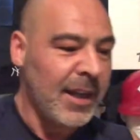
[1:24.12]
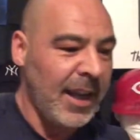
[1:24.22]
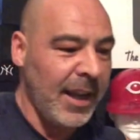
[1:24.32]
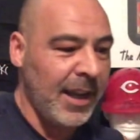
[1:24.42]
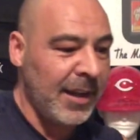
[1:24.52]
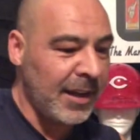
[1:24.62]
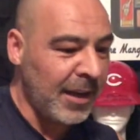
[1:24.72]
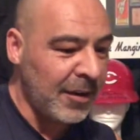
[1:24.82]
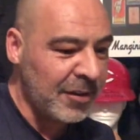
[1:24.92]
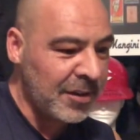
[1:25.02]
And I
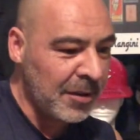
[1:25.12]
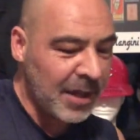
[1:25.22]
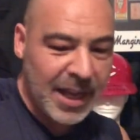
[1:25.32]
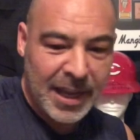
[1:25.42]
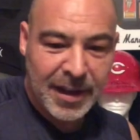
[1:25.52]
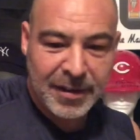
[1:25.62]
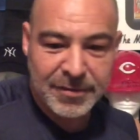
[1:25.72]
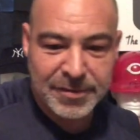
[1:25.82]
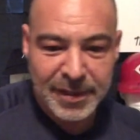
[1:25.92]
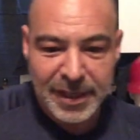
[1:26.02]
also
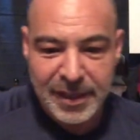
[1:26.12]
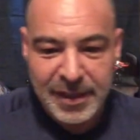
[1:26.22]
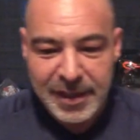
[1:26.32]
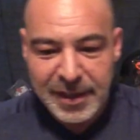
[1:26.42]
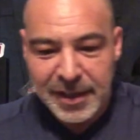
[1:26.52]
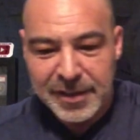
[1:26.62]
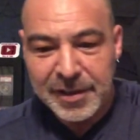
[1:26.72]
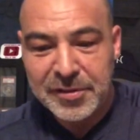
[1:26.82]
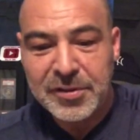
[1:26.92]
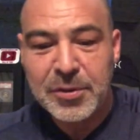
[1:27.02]
have
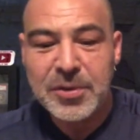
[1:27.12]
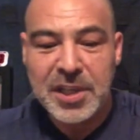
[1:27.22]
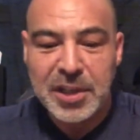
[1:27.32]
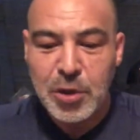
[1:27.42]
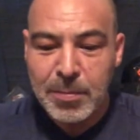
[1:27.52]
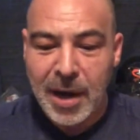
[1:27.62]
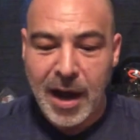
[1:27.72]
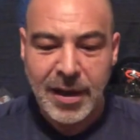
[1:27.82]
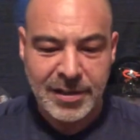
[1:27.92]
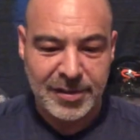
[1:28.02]
this Susie Q
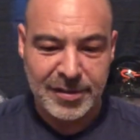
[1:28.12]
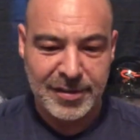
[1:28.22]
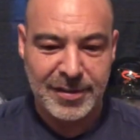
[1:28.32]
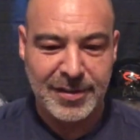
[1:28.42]
box